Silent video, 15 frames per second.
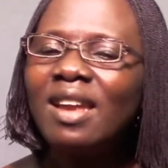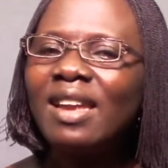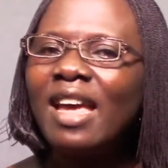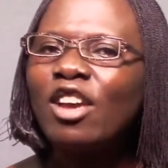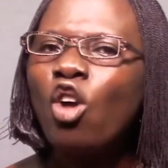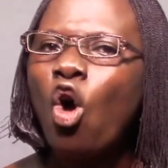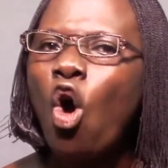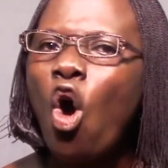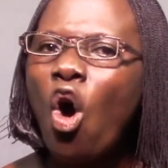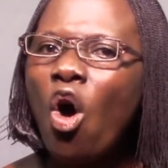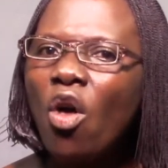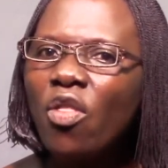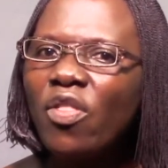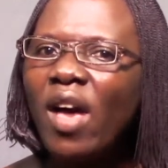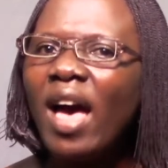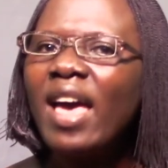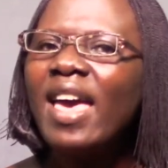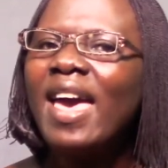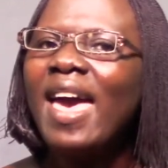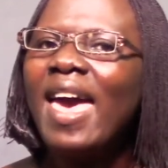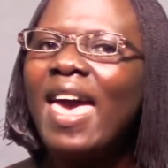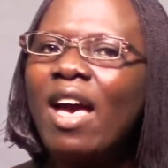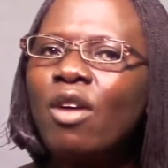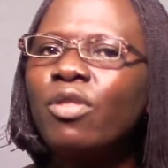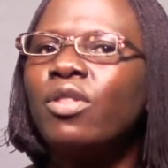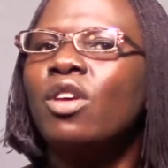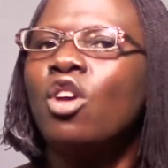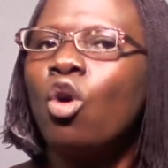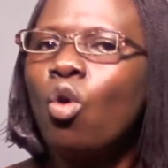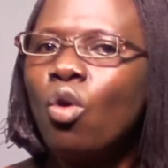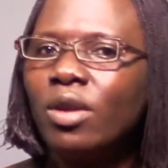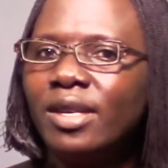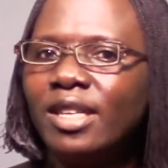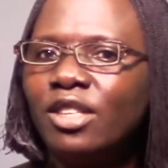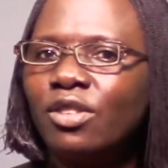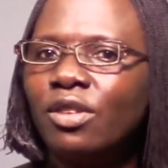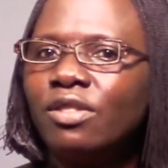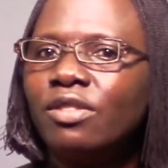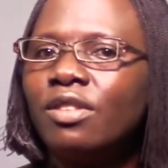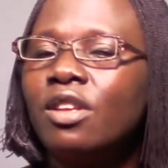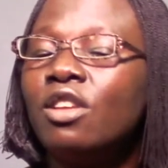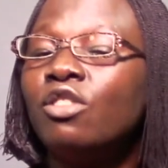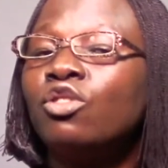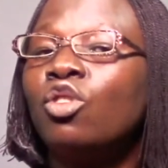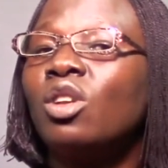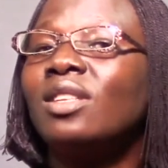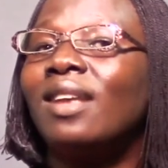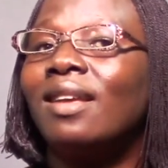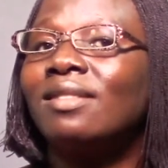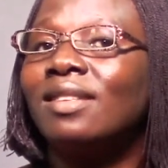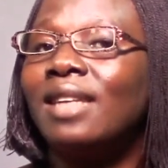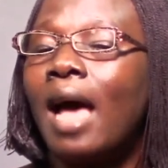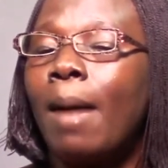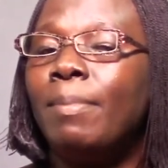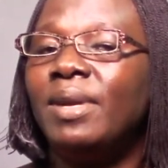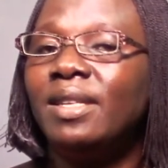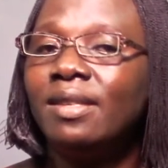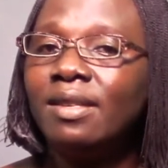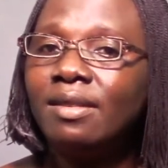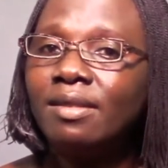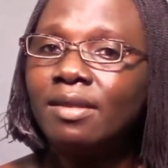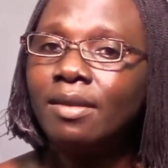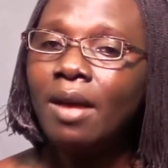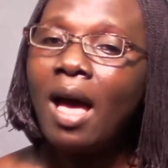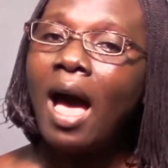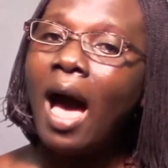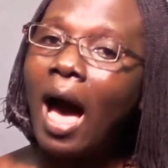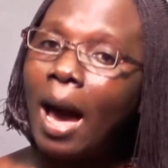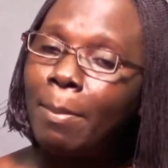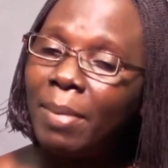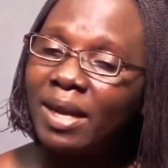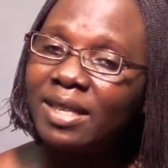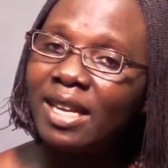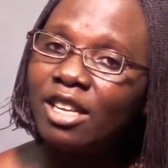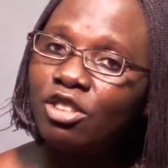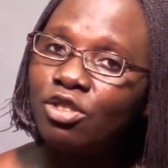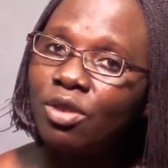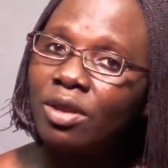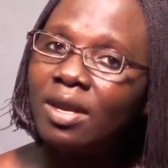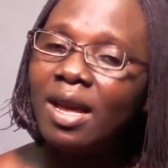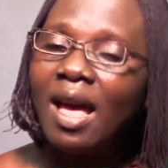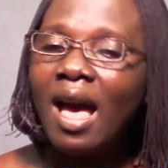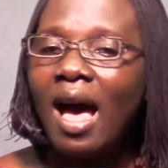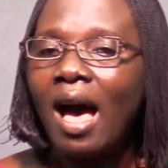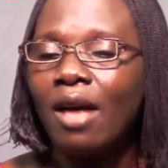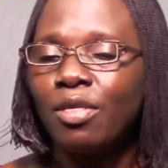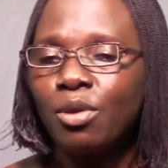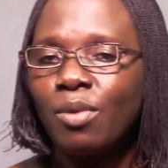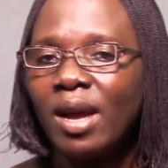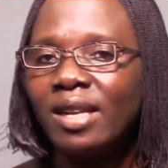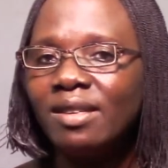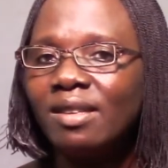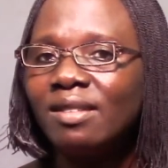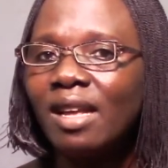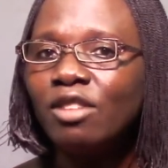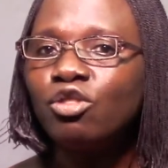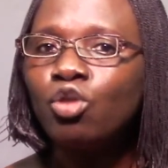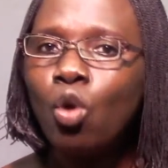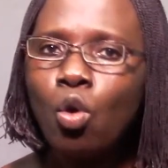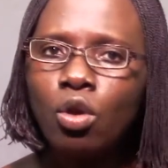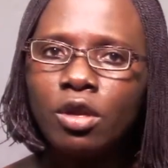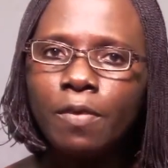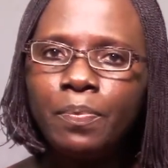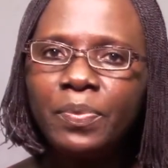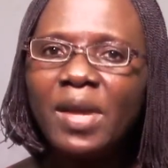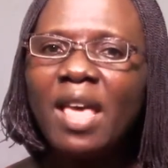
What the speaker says: like other health conditions such as diabetes, hypertension, arthritis, and so on.